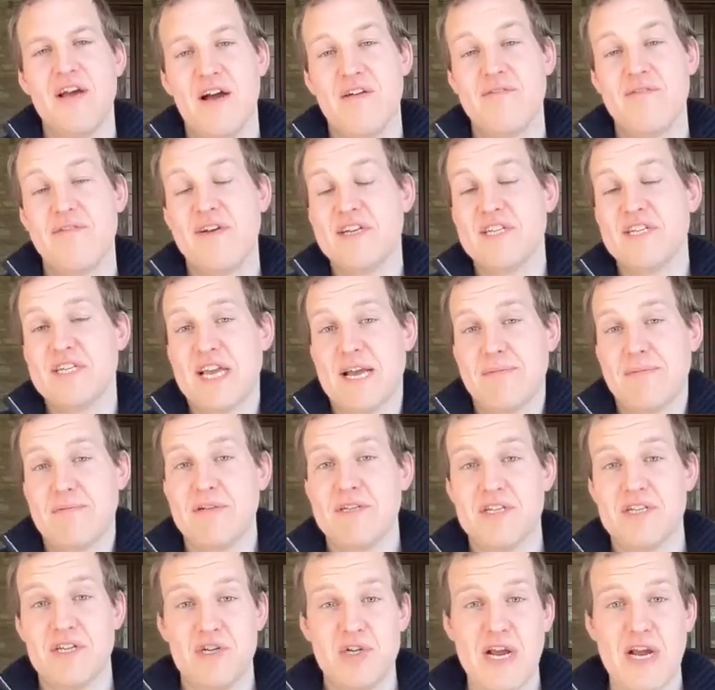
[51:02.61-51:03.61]
And venture capital
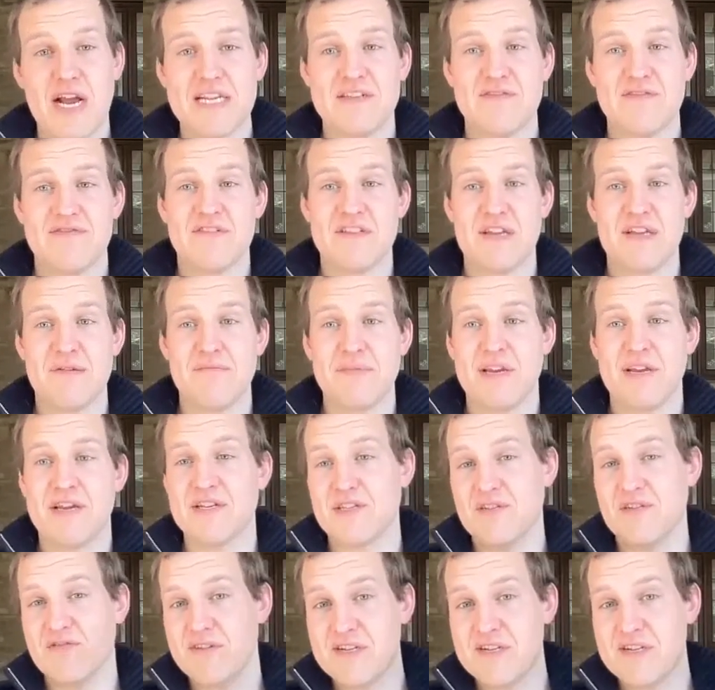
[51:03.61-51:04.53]
is attractive to them because the